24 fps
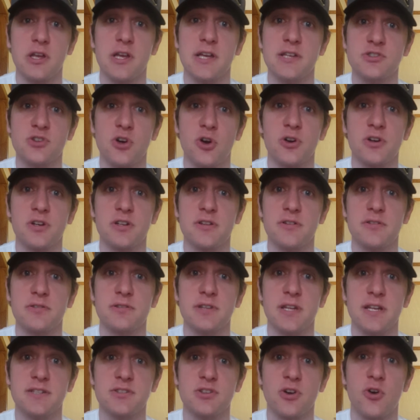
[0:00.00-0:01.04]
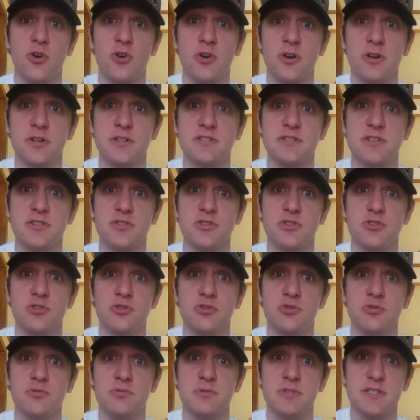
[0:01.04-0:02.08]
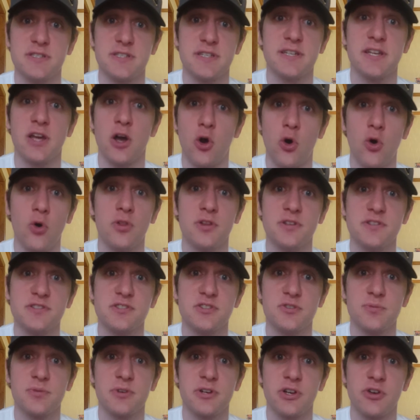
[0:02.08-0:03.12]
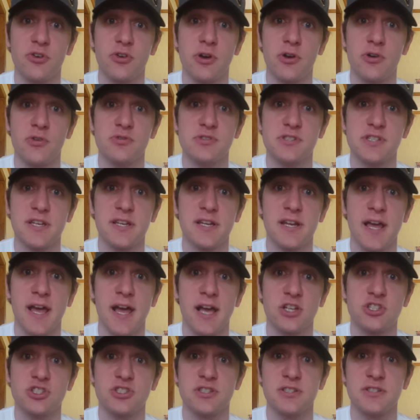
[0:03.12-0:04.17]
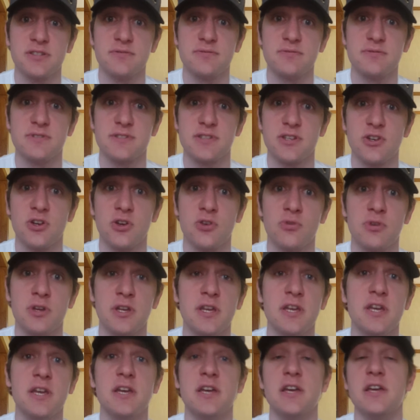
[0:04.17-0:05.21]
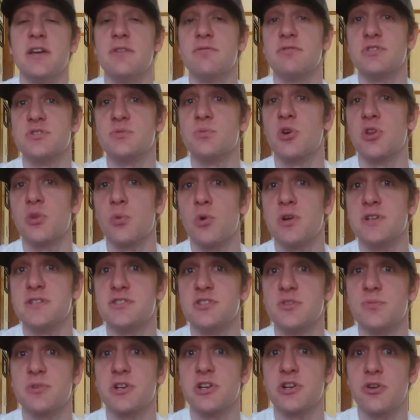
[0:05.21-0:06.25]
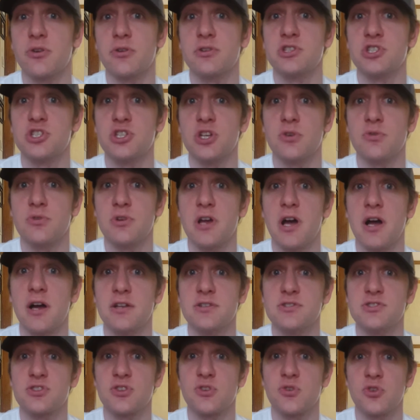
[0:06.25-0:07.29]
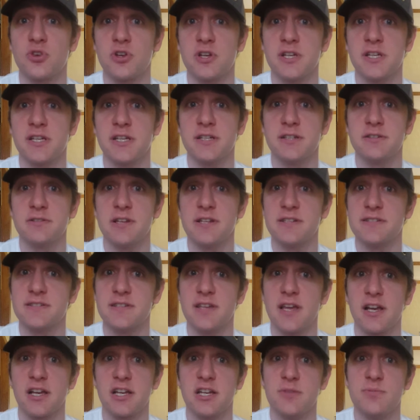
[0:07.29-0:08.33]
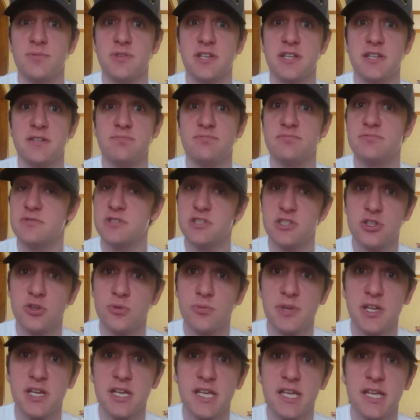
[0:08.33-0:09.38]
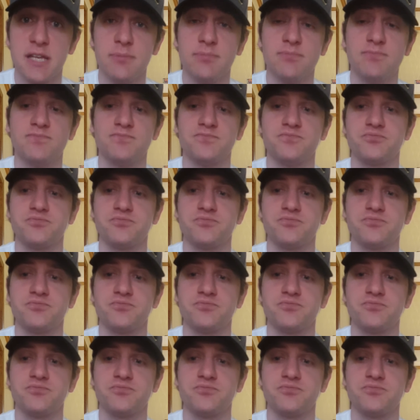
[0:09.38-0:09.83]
It's hard to see all the superheroes in action. So if there's more than one superhero shown on screen, it's not going to be too many.